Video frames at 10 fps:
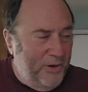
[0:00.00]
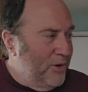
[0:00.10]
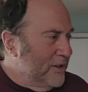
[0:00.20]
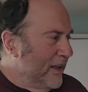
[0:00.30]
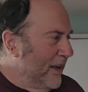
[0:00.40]

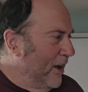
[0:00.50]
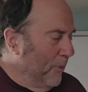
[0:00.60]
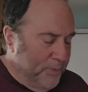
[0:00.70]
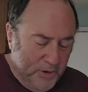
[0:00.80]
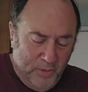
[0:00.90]
Does that
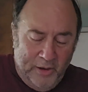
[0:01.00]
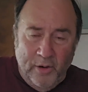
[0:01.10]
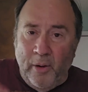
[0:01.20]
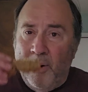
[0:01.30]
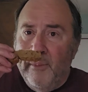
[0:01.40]
help too? I
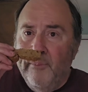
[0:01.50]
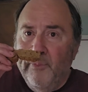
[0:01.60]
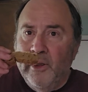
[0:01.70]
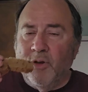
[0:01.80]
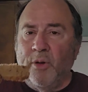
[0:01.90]
don't know.
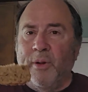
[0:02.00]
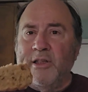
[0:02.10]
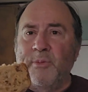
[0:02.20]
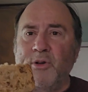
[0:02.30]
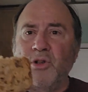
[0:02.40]
So anyway,
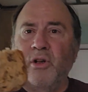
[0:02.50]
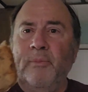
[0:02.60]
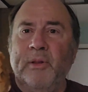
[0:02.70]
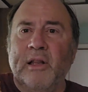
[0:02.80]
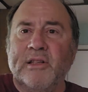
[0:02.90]
it smells
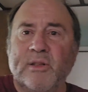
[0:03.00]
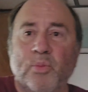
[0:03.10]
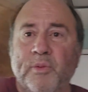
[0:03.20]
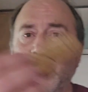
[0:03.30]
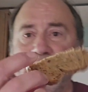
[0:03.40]
good. And this
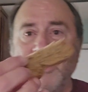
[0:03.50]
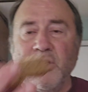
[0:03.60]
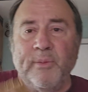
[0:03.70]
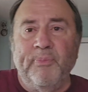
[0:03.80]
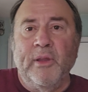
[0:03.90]
is
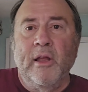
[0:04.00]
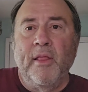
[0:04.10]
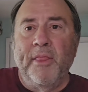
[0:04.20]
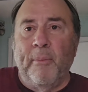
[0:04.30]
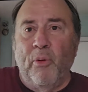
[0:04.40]
just
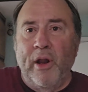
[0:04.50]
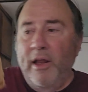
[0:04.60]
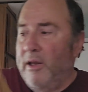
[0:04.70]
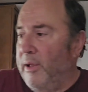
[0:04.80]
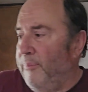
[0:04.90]
the
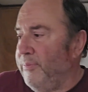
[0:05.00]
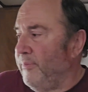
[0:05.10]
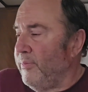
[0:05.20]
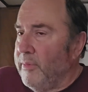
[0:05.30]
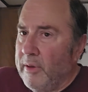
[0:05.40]
bread,
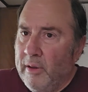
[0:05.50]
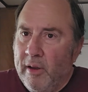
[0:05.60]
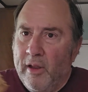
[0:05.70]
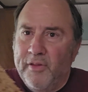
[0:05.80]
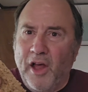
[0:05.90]

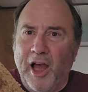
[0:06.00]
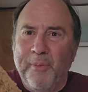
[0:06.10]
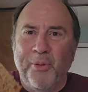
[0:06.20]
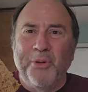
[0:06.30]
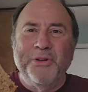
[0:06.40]
the high
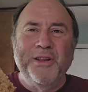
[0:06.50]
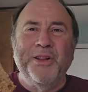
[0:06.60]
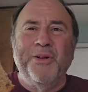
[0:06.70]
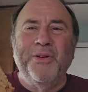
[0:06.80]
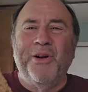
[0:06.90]

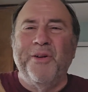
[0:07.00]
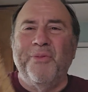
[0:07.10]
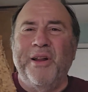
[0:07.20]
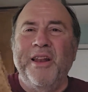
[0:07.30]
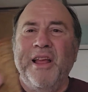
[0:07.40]
protein, low carb
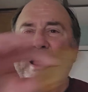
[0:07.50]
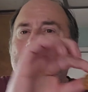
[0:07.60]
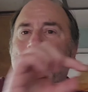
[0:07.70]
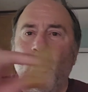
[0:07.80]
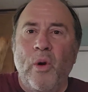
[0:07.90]
bread
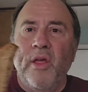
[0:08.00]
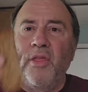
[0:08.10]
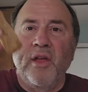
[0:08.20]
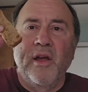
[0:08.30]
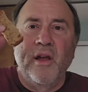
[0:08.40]

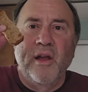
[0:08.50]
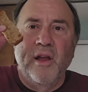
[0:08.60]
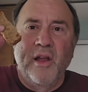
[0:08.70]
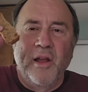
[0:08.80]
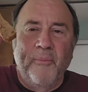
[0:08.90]
with
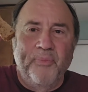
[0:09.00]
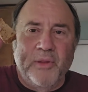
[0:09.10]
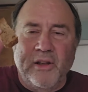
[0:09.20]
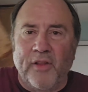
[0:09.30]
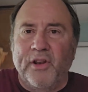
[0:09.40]

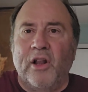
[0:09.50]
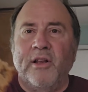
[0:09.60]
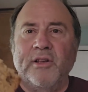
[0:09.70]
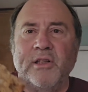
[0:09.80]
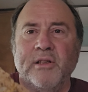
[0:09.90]
nothing on it,
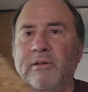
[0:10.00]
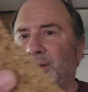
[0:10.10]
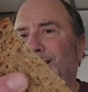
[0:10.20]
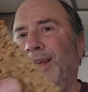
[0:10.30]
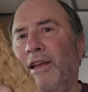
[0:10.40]
just
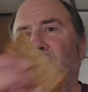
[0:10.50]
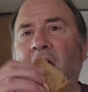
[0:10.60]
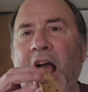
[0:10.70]
naked.